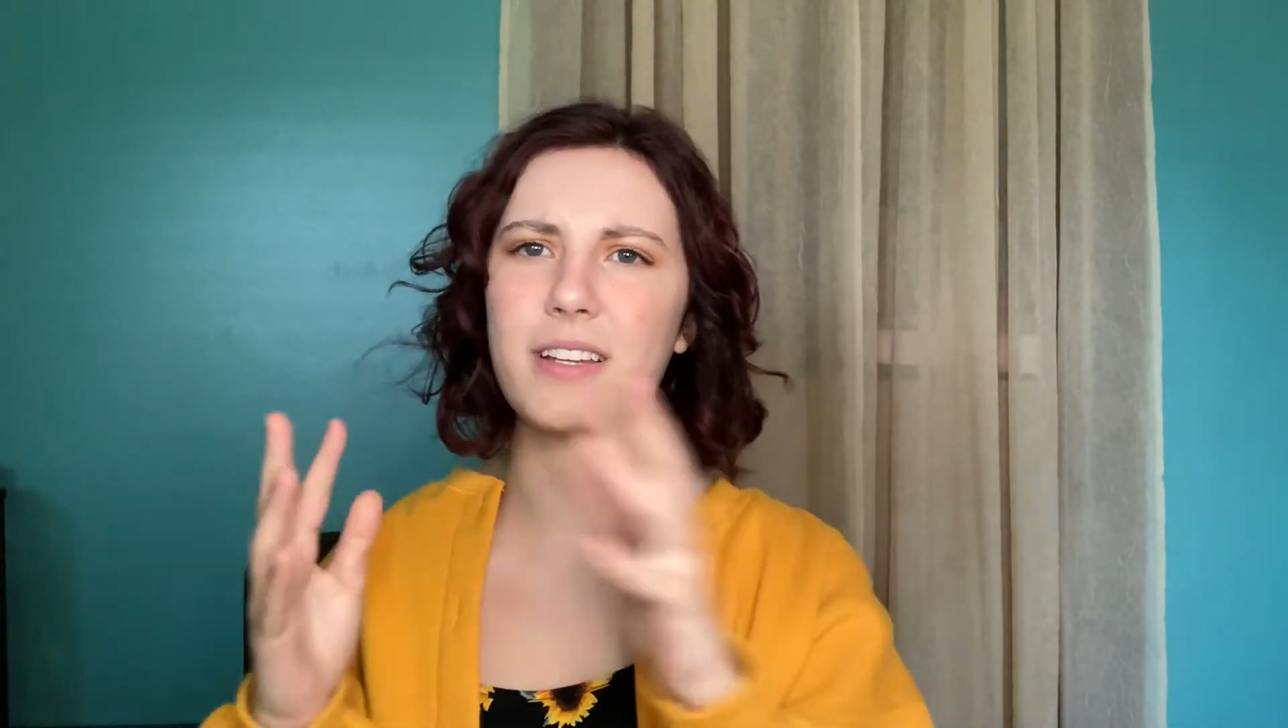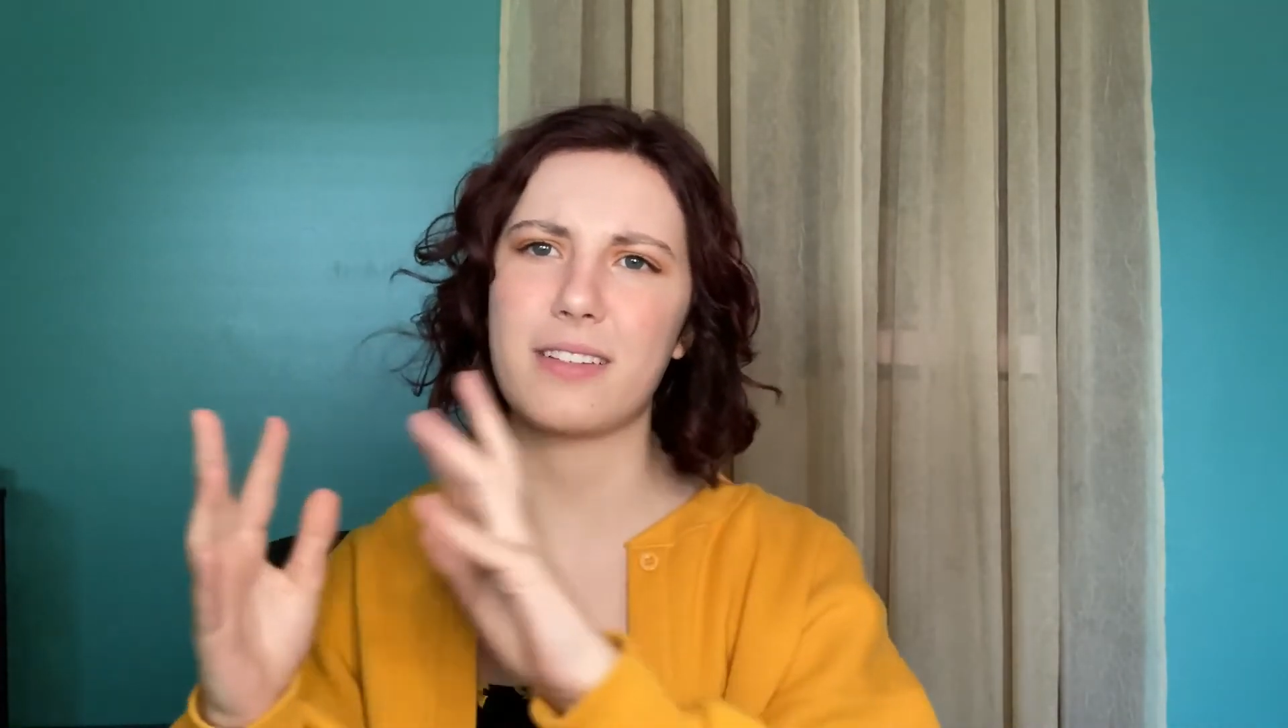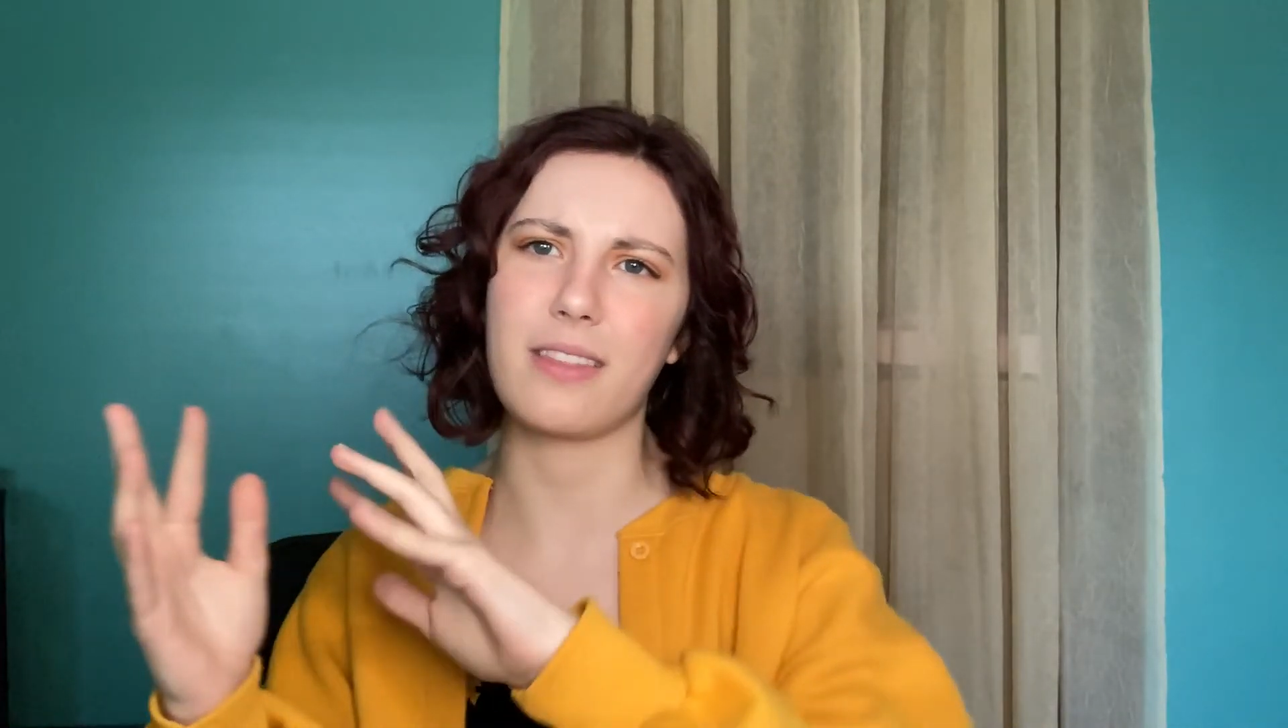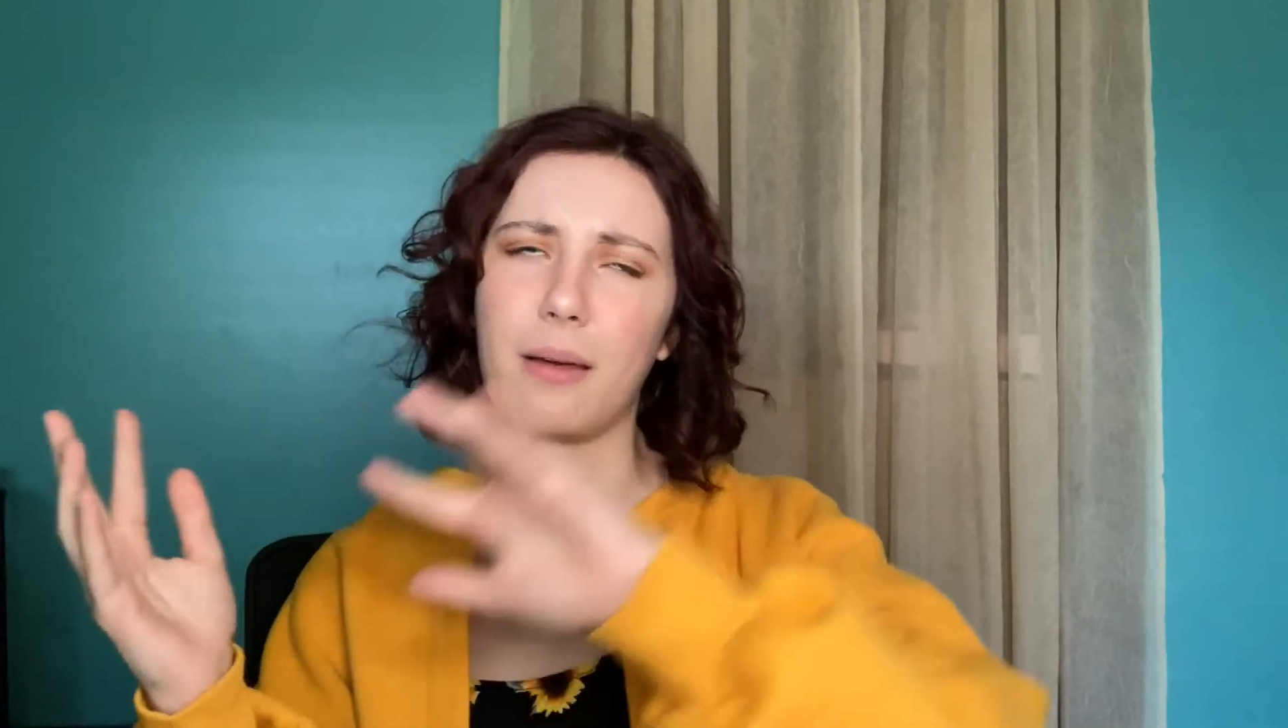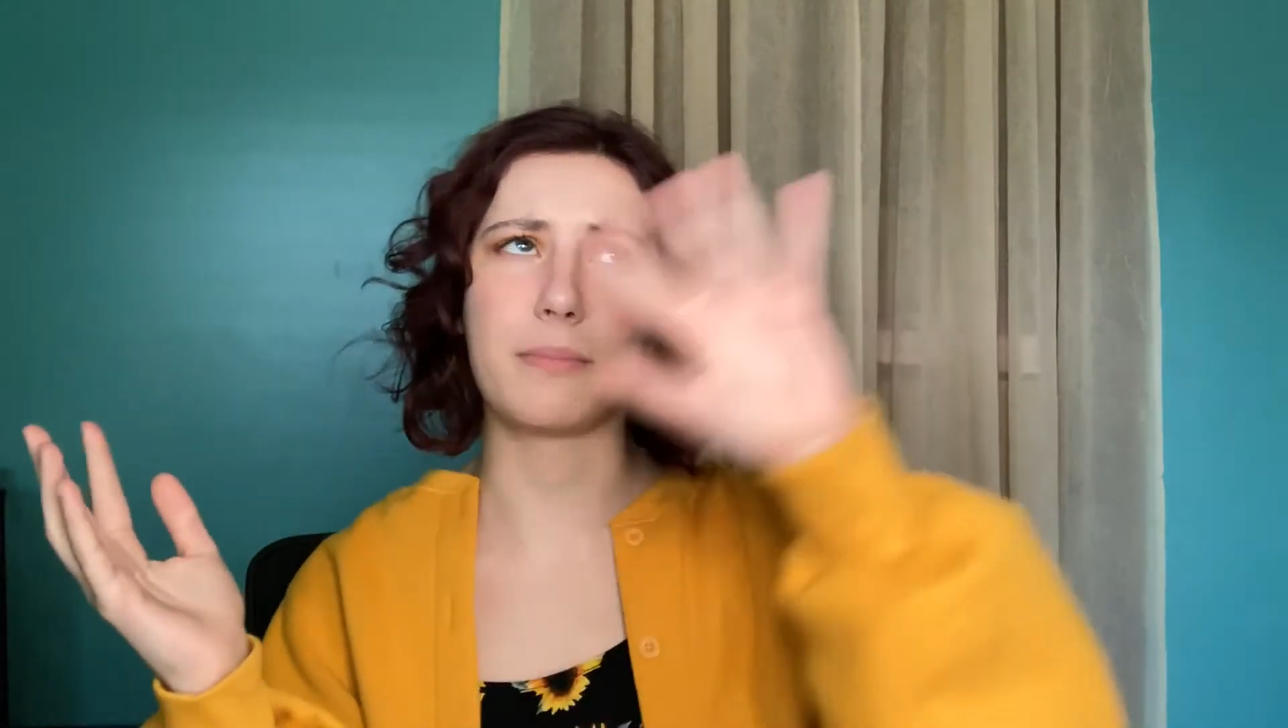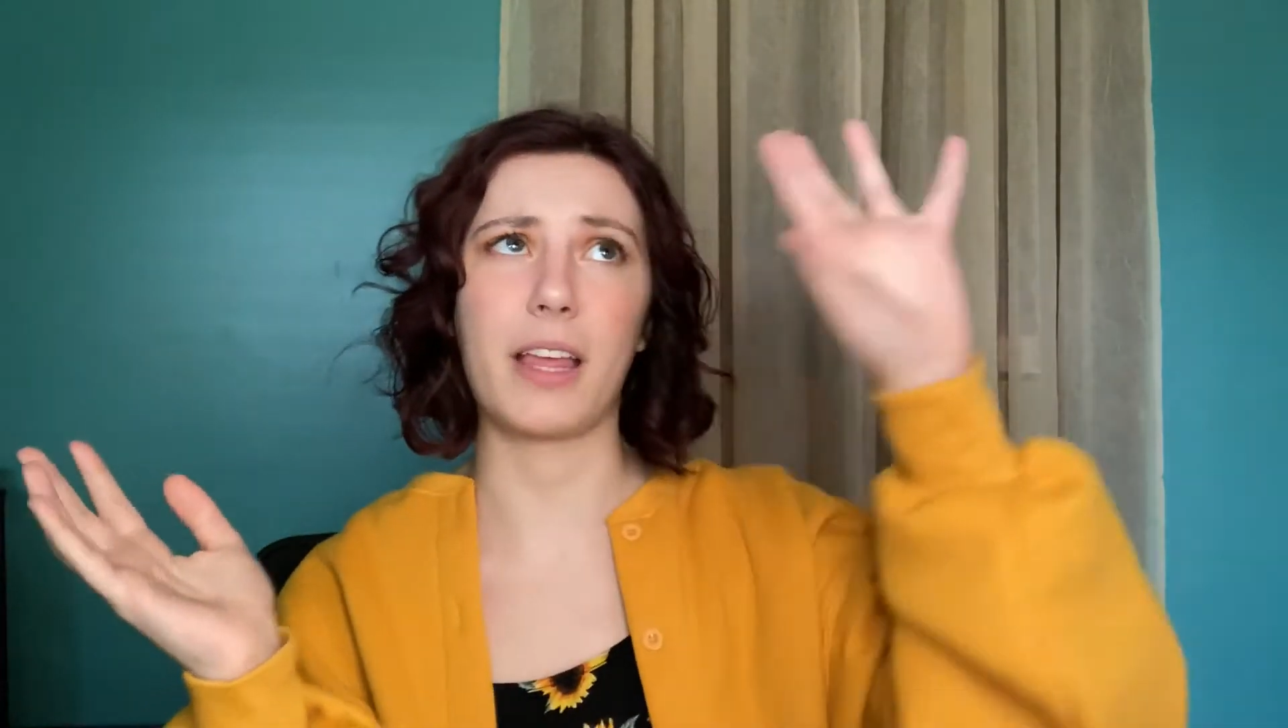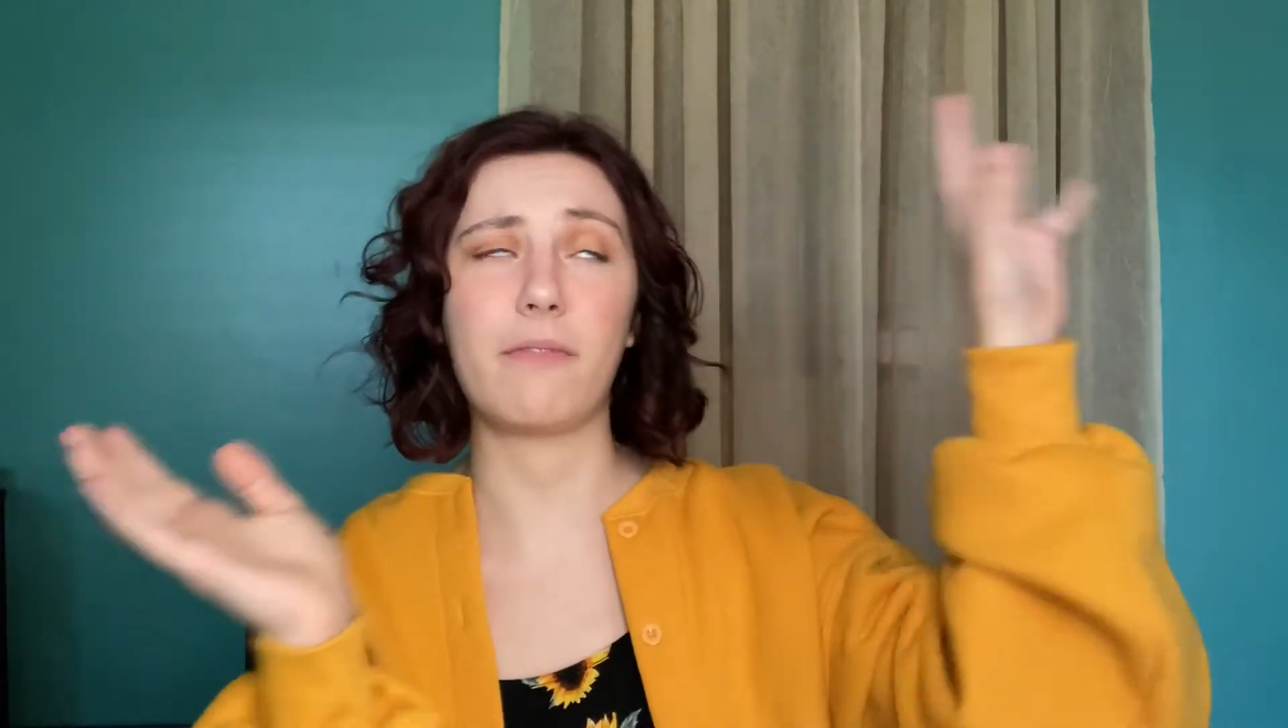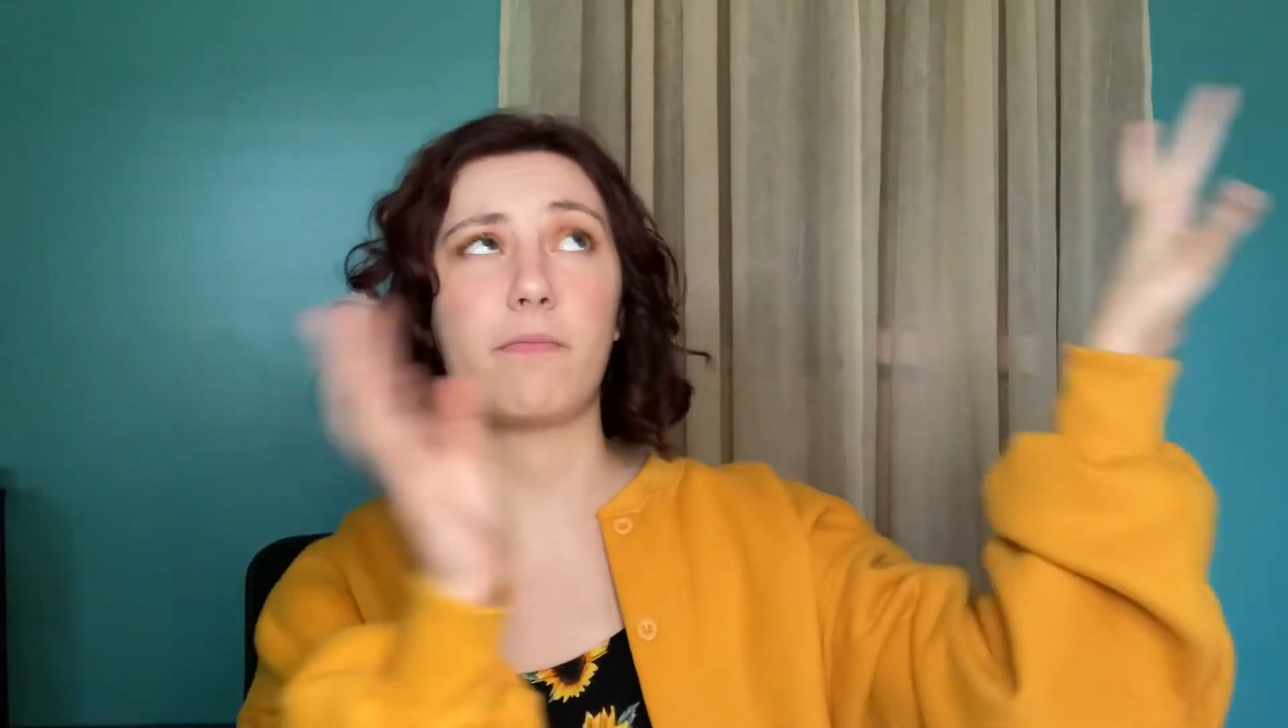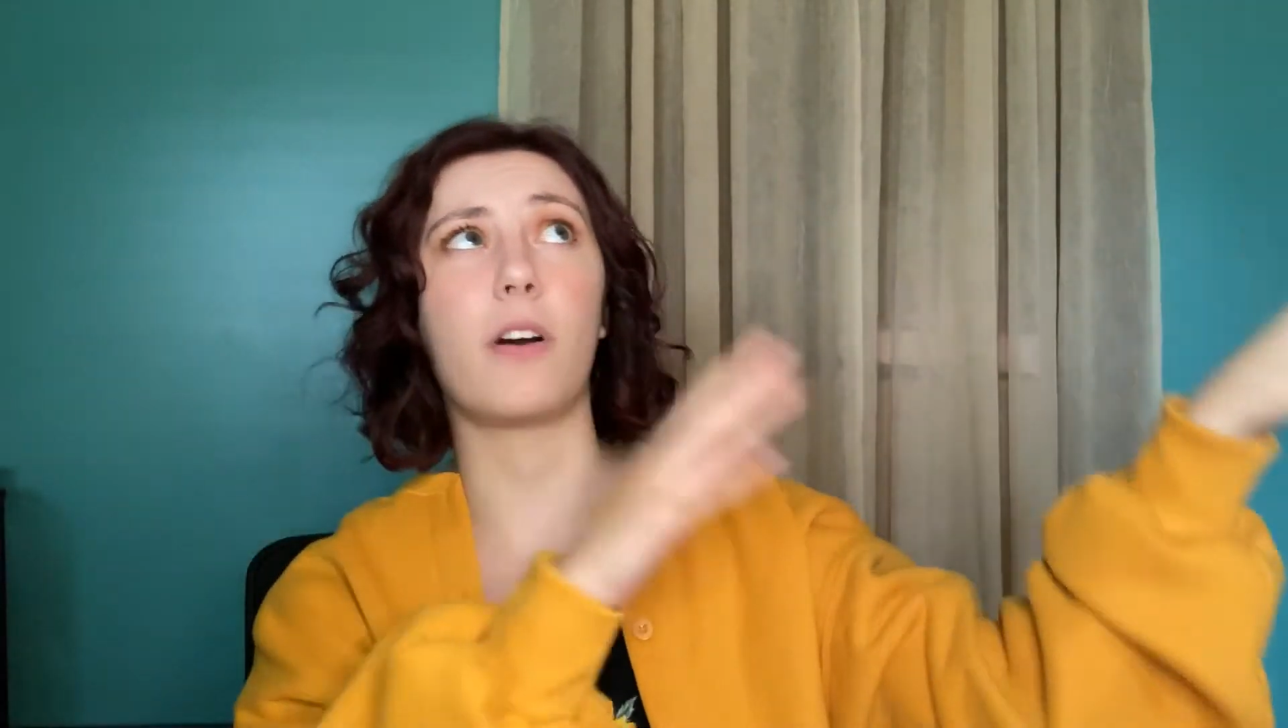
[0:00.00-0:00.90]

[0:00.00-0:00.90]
into them like